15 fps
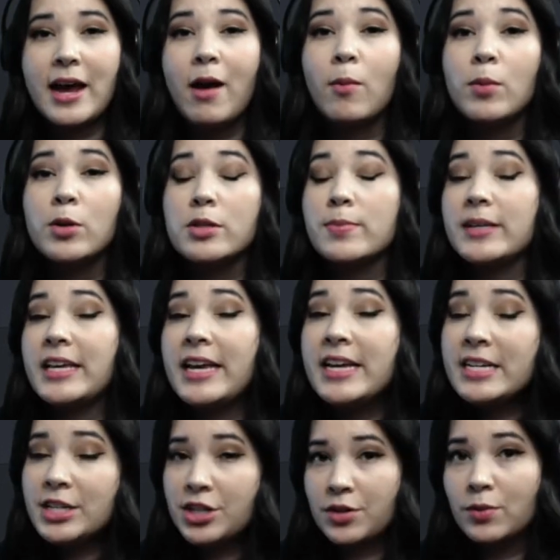
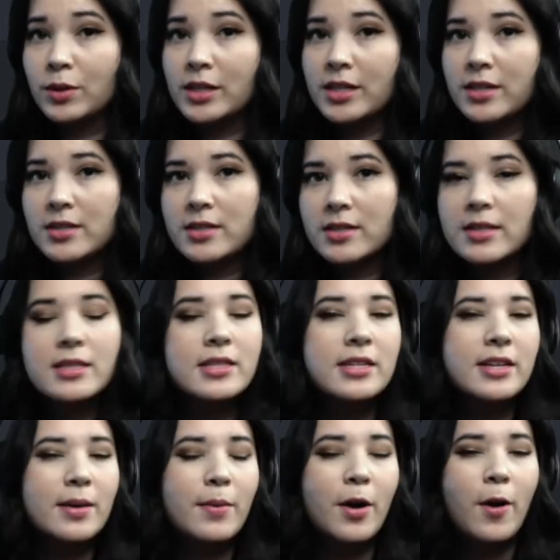multiplication works, let's
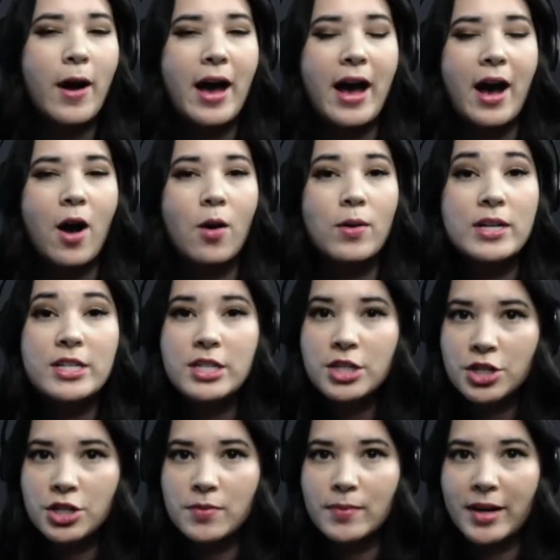think about how
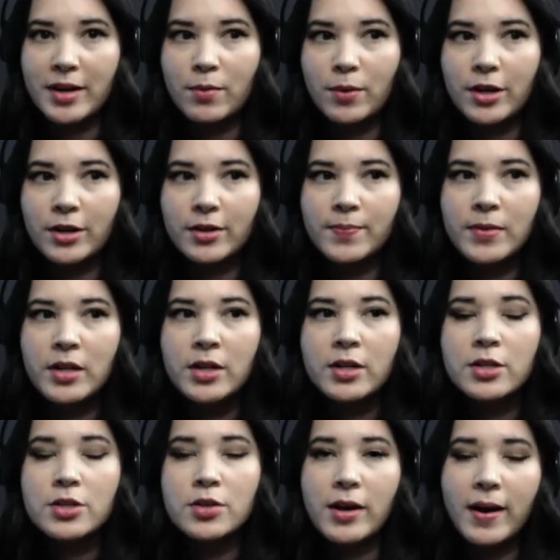addition might work.
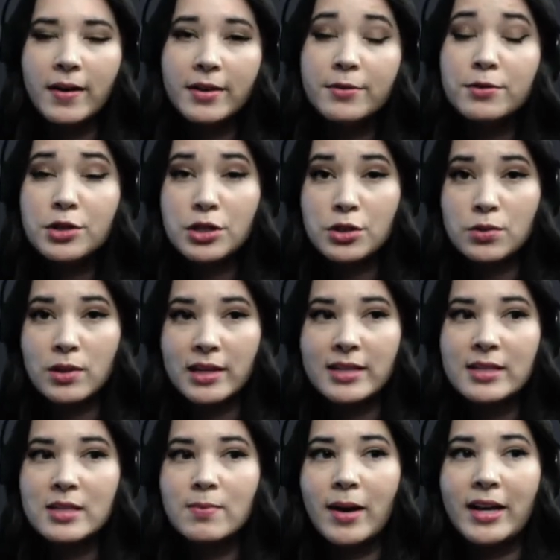So now I have 2
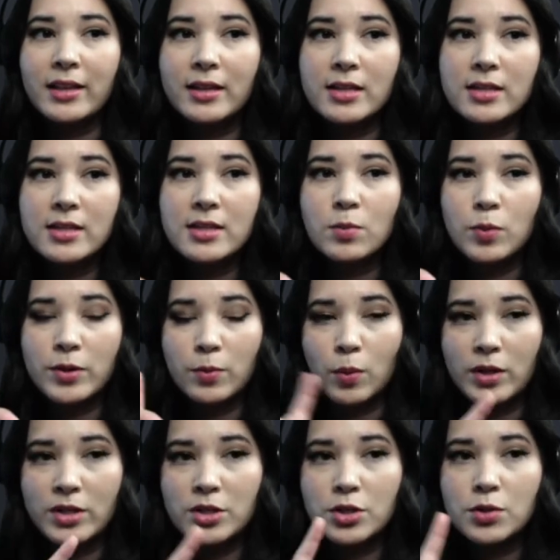lists, my list with
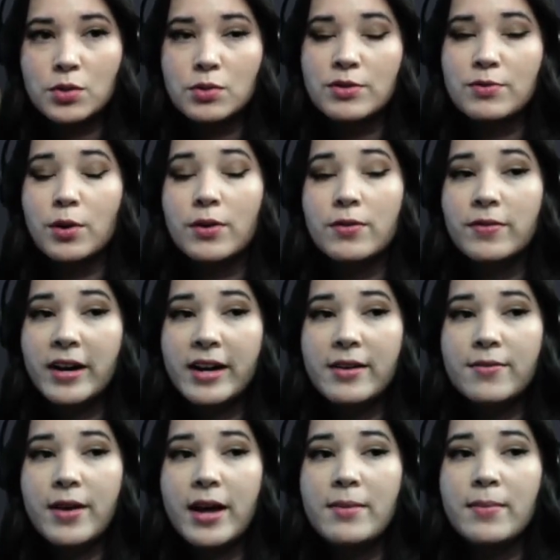1, 2, 3, 4, 5,
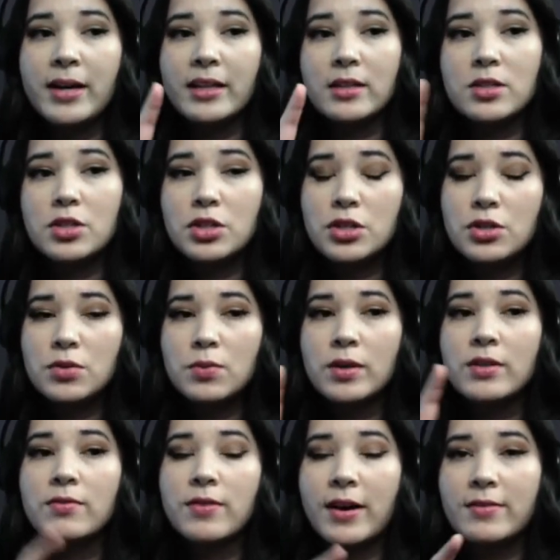and my list 2
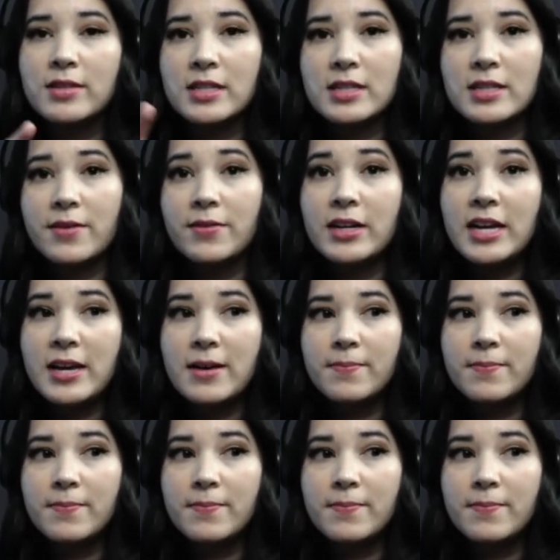with 5, 6, 7, 8.